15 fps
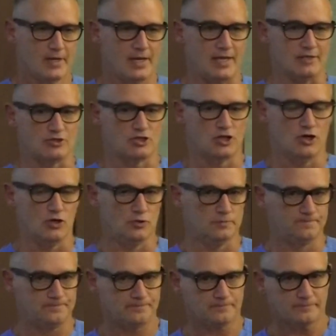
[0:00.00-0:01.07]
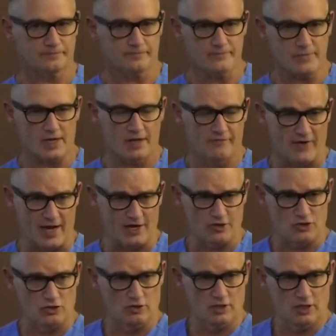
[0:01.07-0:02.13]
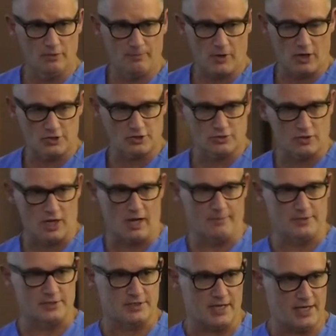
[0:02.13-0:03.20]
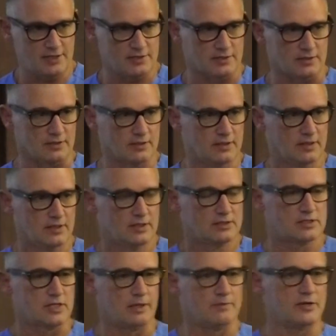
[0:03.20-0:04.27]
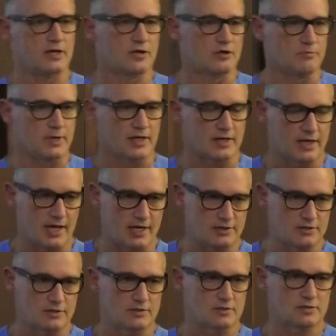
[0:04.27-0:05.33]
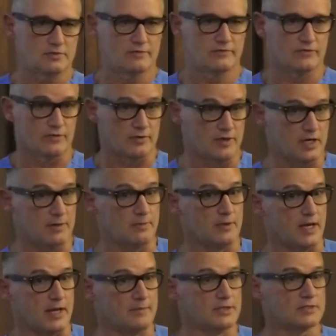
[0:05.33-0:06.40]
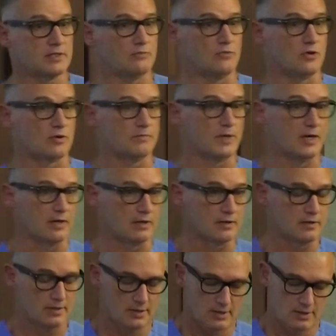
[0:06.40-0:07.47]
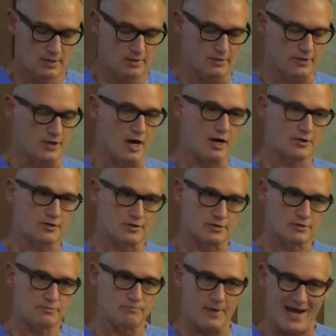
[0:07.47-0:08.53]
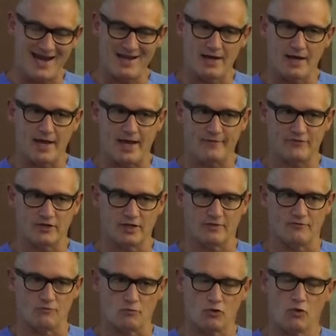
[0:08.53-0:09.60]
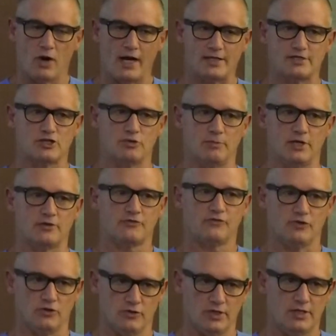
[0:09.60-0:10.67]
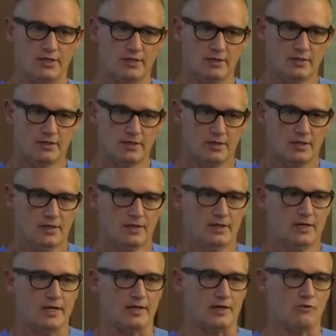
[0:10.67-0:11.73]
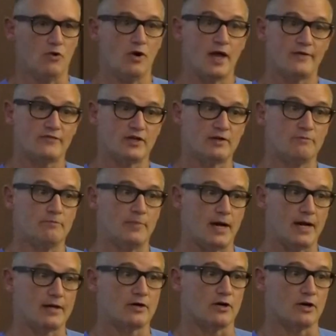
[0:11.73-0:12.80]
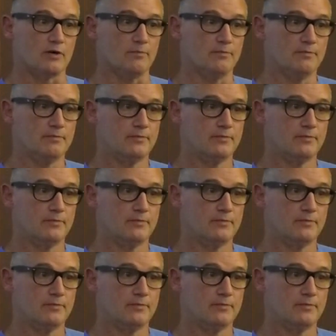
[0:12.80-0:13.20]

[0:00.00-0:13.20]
And so if I can do a little partial compensation, some of the other medications for the hemodynamics can work better. The doctors may not have to give them quite so much fluid, and they won't have to give them bicarb.